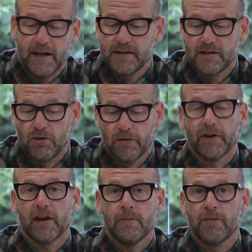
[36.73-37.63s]
is
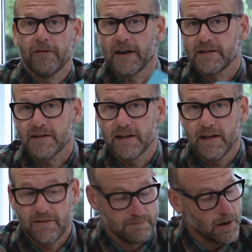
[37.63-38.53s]
covered in Professor
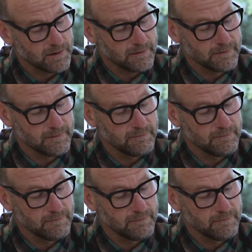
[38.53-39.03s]
Steve's most